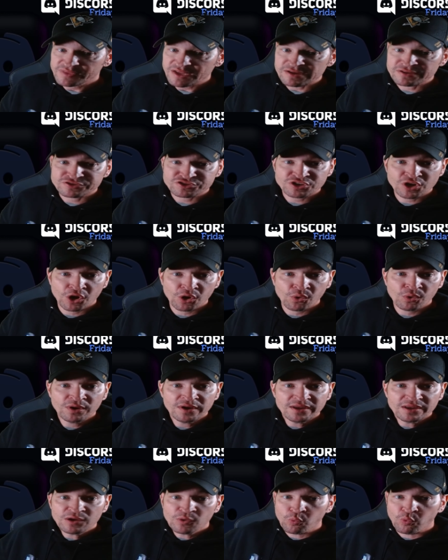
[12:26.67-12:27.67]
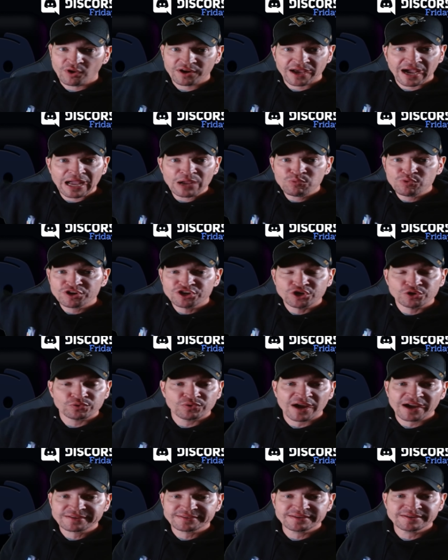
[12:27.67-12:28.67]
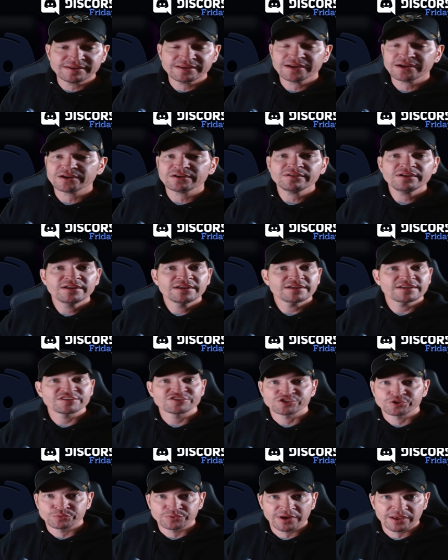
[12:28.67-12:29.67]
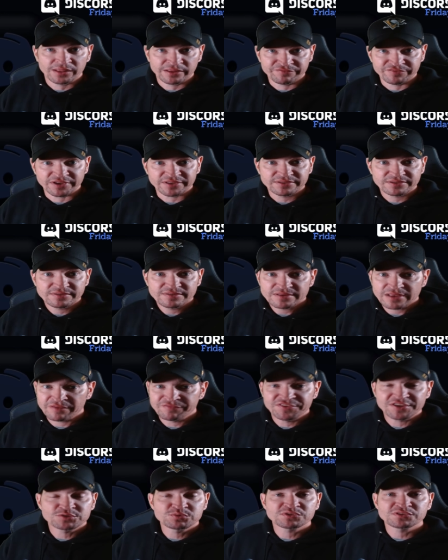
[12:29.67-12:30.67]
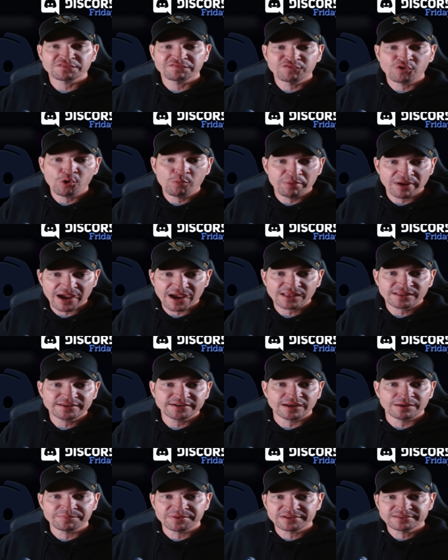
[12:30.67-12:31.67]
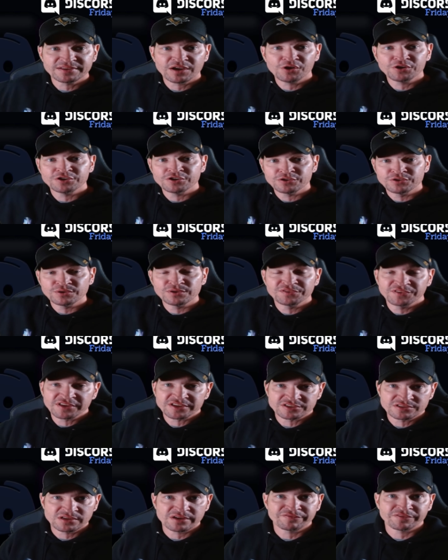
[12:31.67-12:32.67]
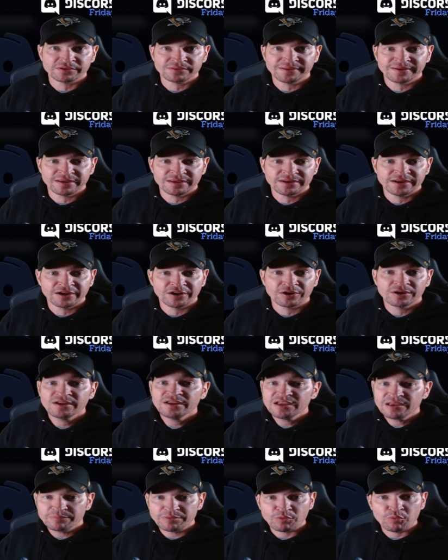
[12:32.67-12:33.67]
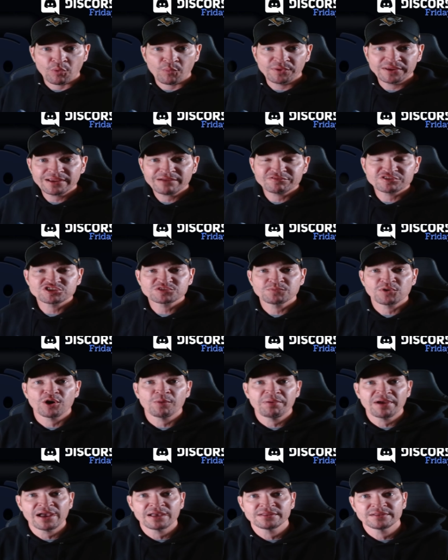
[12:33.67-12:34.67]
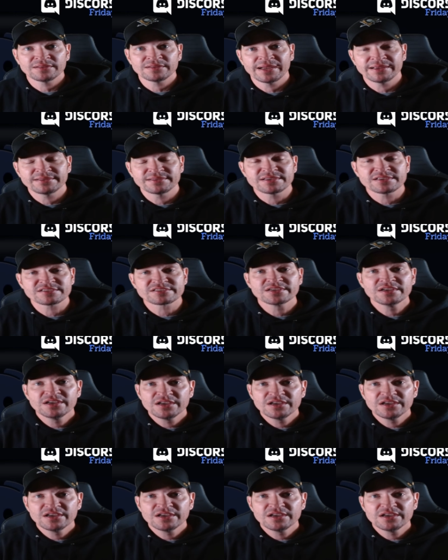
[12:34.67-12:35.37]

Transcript: So what I would correct in here is irrelevant. If this was a full palette, I'm going to tell you to do things differently in here. But when we have a small palette like this,